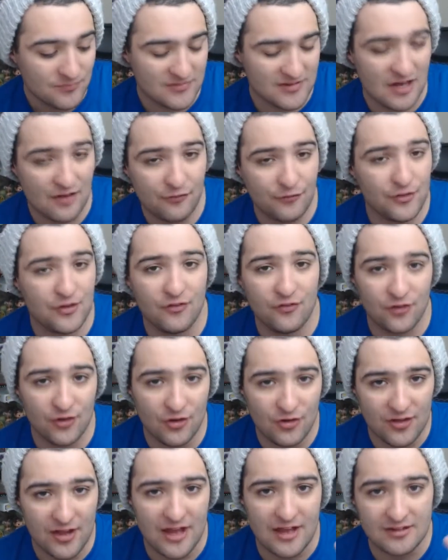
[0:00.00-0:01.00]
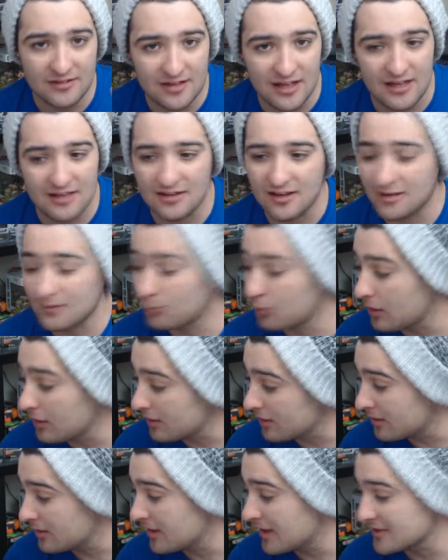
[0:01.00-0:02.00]
Definitely feel that, like
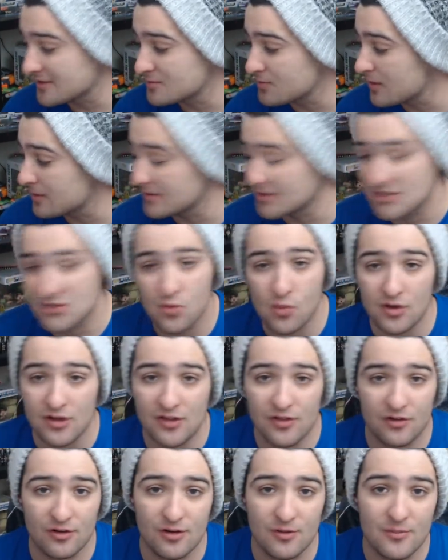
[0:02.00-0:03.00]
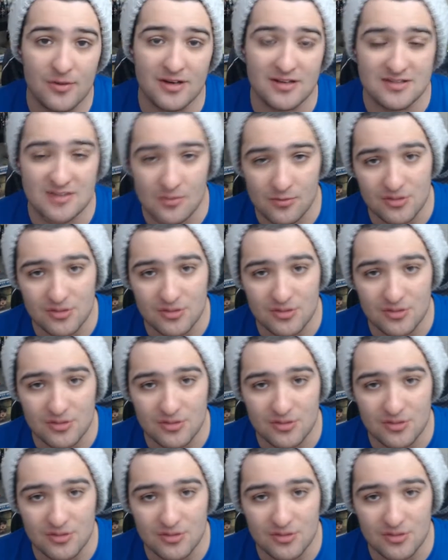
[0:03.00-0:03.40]
probably in the next maybe 20-30 minutes,